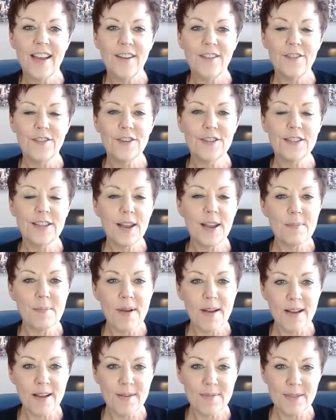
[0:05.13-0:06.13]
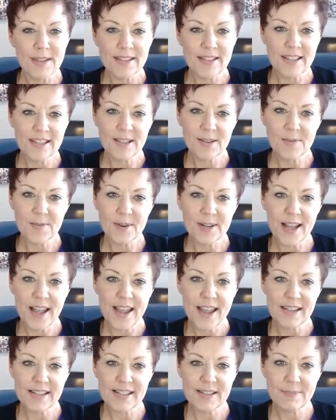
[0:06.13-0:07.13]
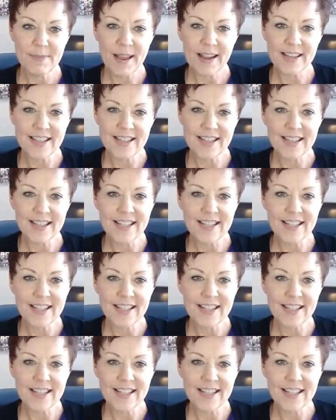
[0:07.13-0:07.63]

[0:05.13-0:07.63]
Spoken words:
First Time Mom. This isn't what I expected.